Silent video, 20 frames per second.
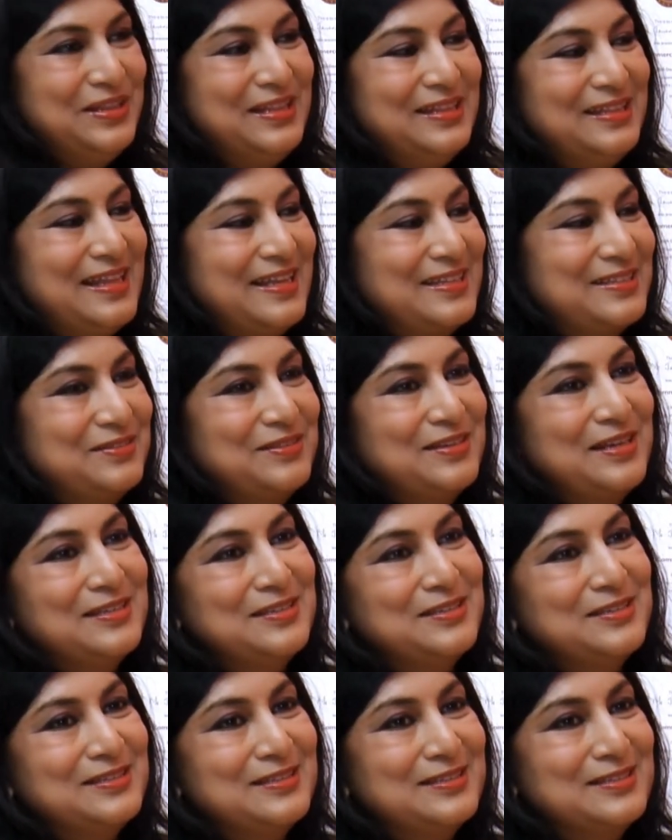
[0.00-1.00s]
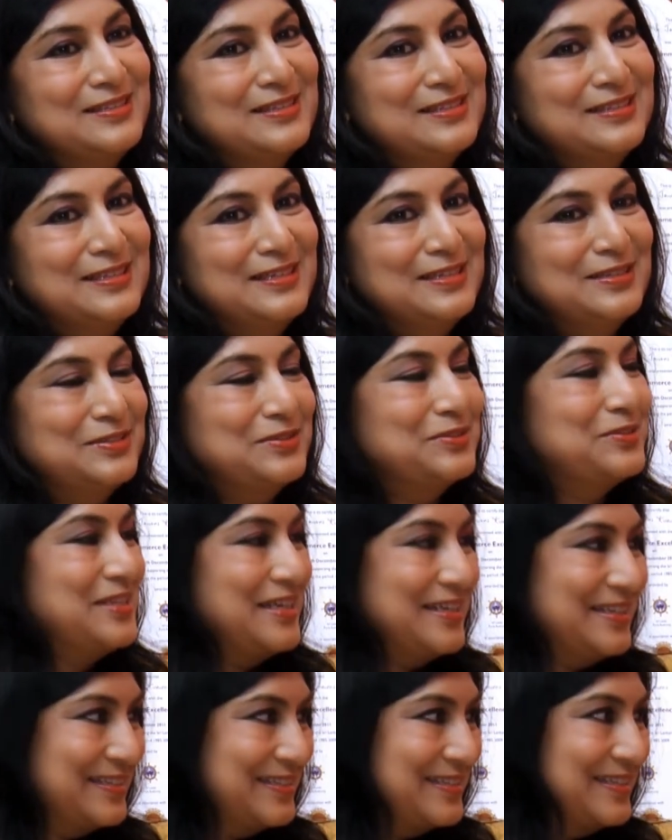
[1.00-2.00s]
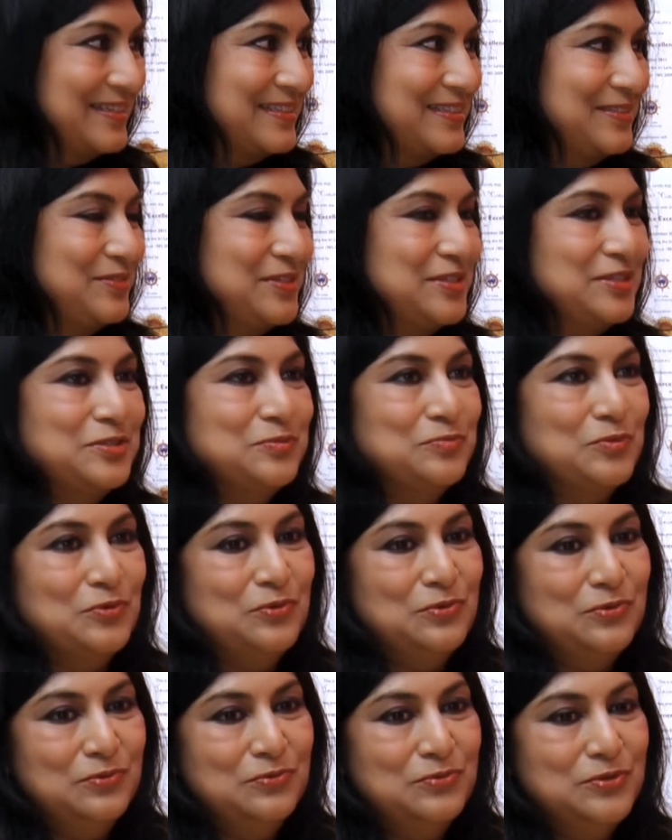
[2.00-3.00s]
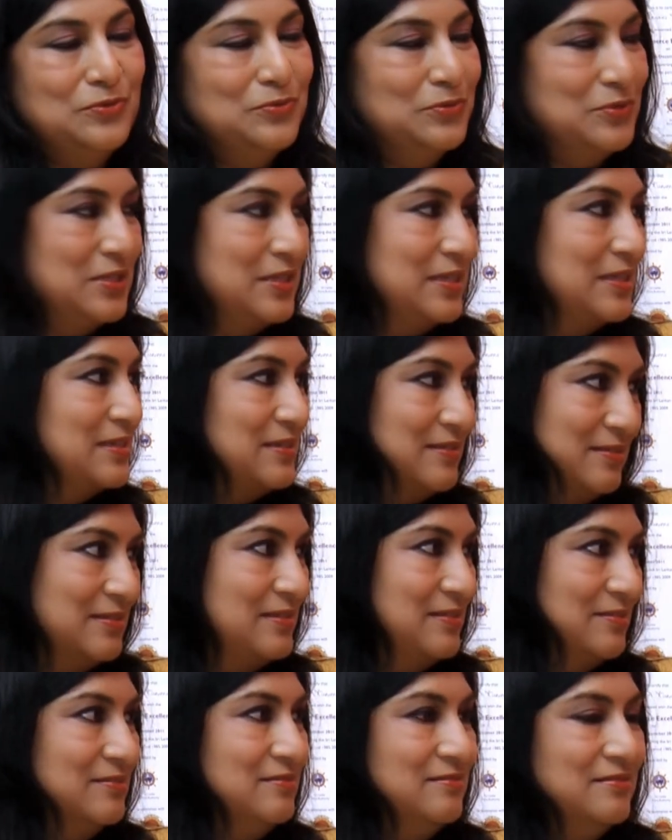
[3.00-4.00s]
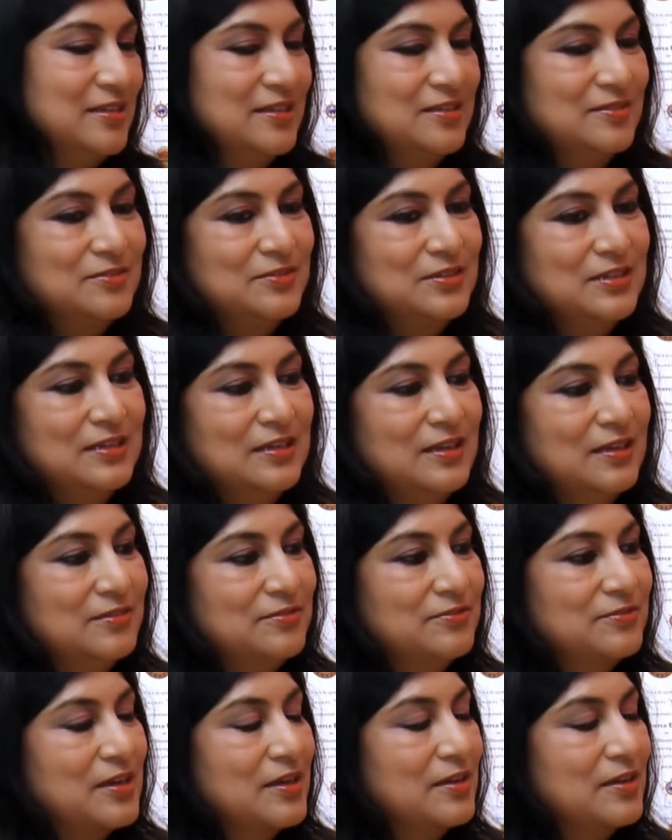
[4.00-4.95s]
that's a change to statistics, which is more used in, you know, day-to-day life.